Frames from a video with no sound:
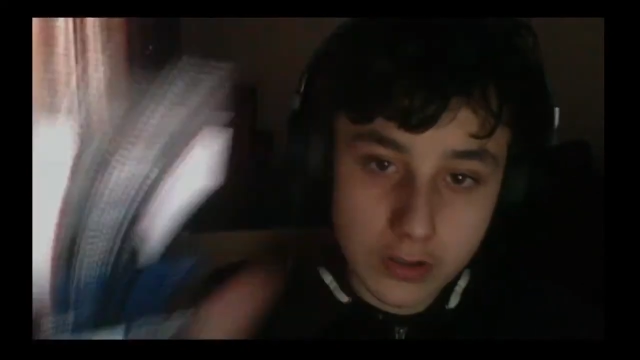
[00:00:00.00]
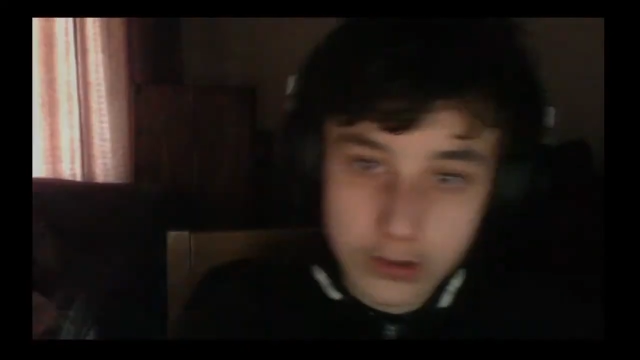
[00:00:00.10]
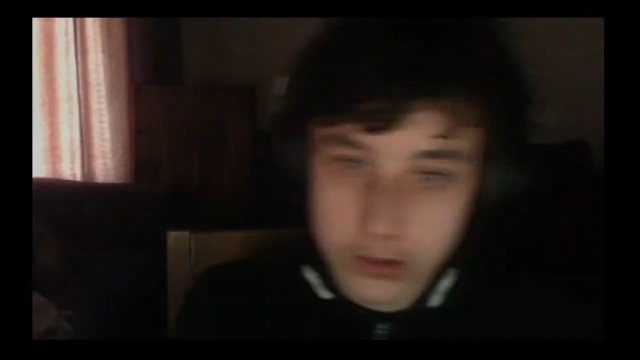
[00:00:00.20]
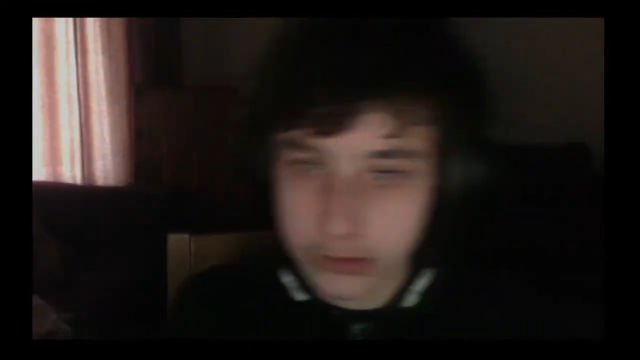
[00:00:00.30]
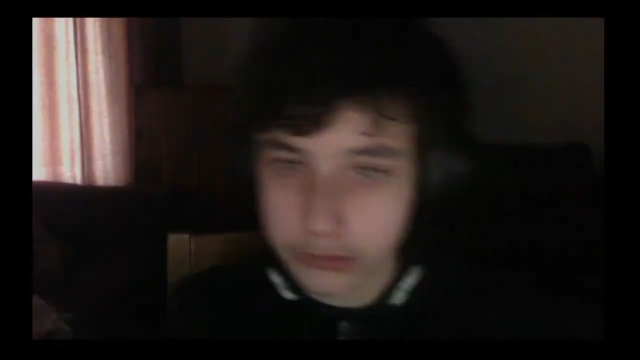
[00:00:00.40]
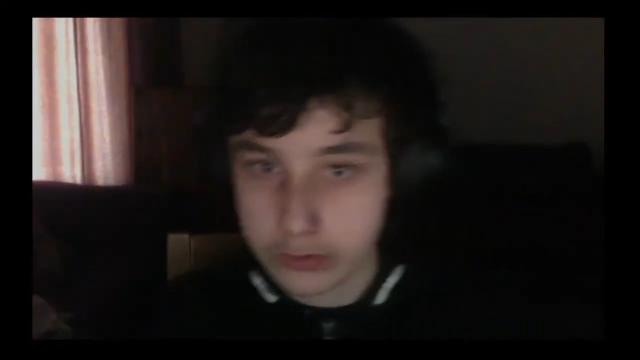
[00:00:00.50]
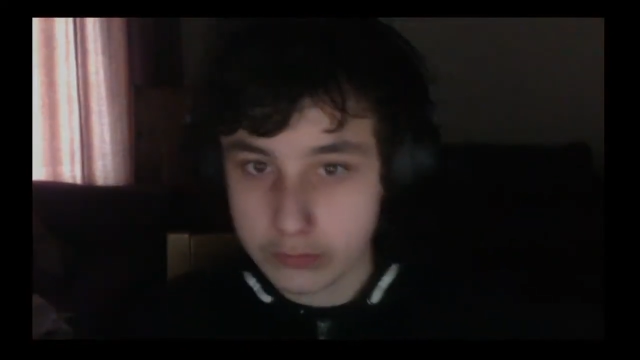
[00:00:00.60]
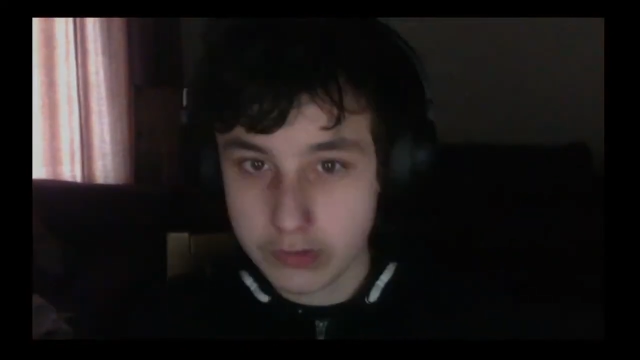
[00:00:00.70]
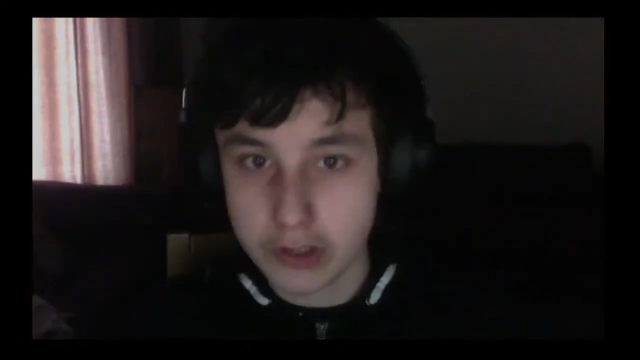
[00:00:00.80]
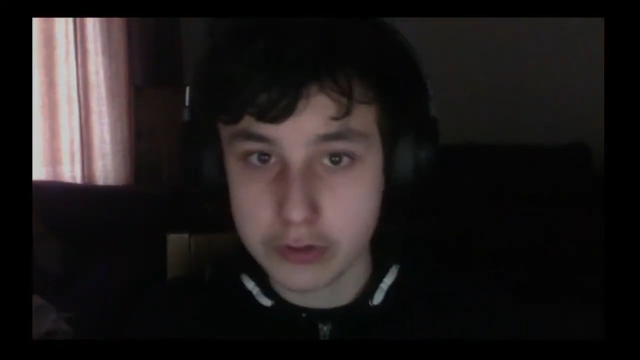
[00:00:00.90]
and it's on the
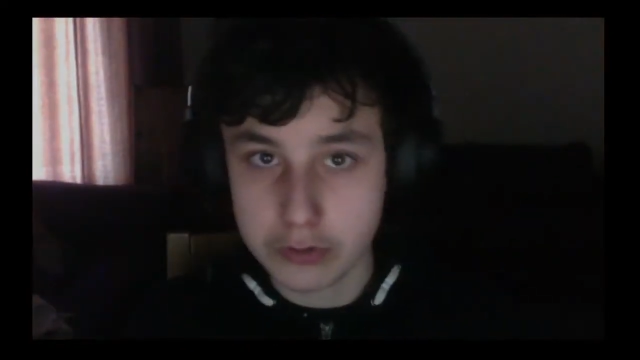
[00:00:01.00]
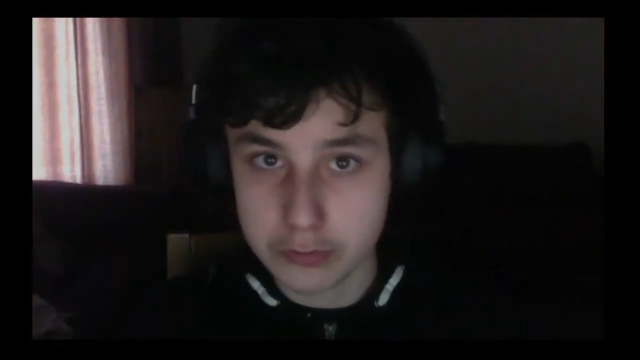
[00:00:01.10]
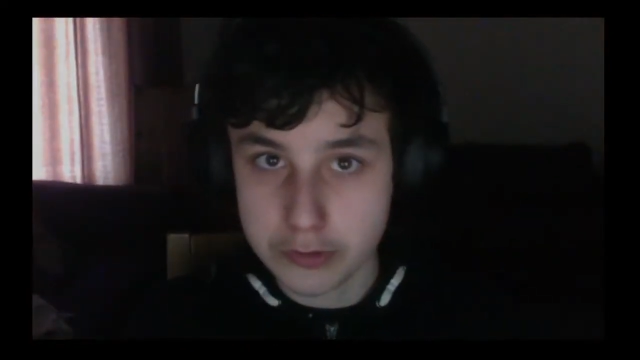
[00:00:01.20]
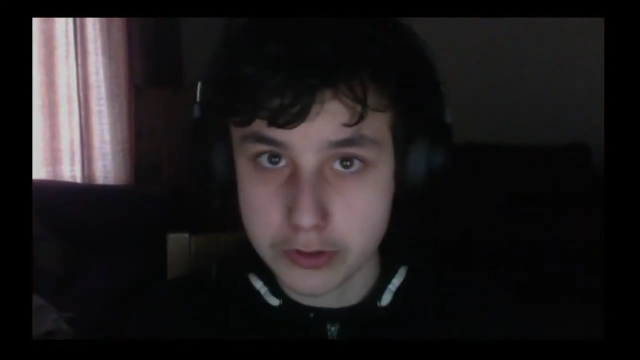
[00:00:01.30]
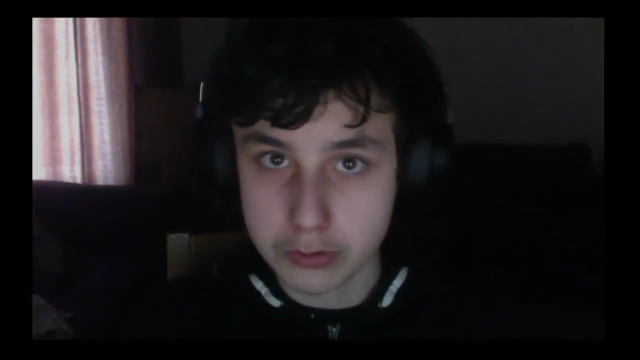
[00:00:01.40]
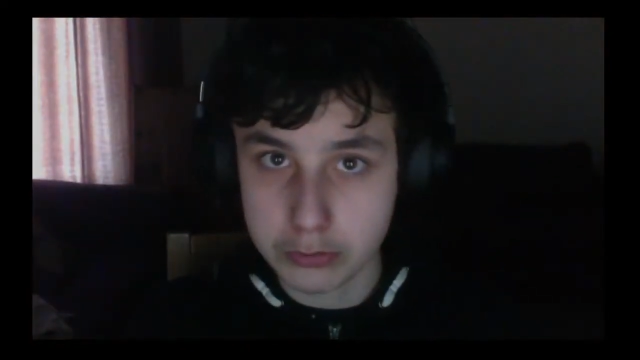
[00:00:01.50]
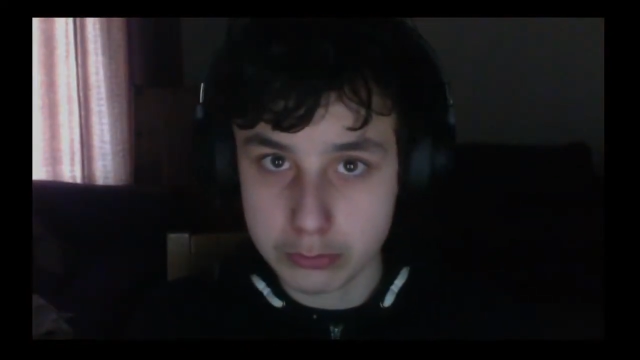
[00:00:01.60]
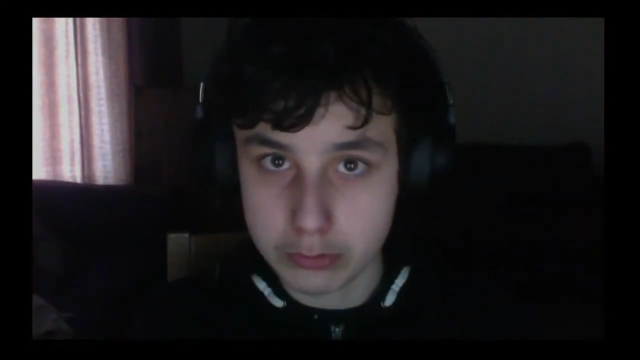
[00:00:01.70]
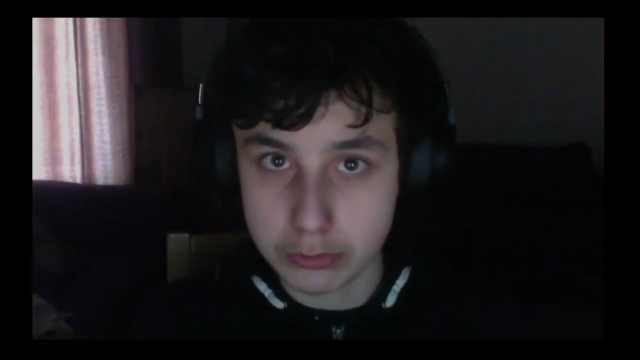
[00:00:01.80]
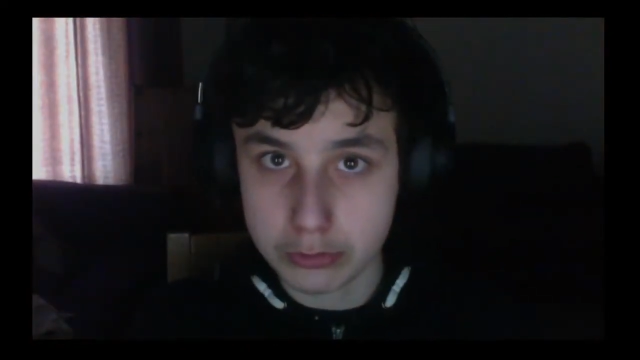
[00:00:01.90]
right YouTube channel as well.
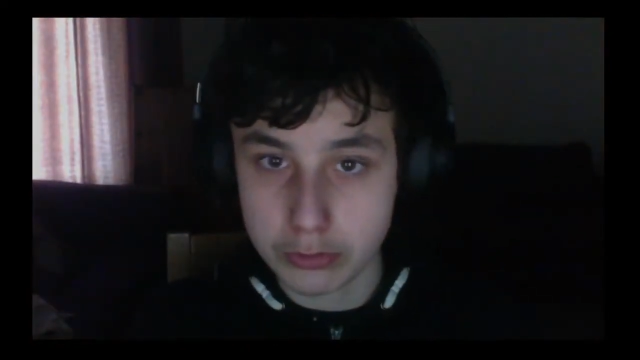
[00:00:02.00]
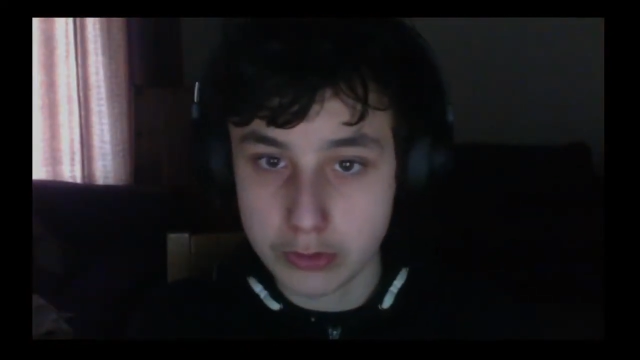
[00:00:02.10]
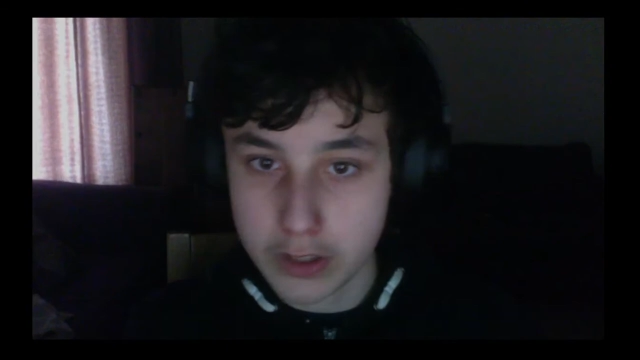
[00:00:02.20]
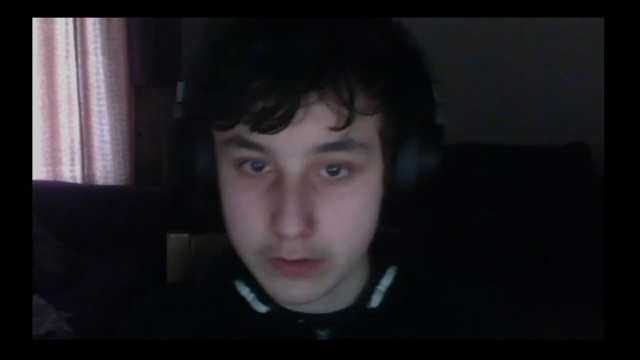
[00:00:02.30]
So yeah,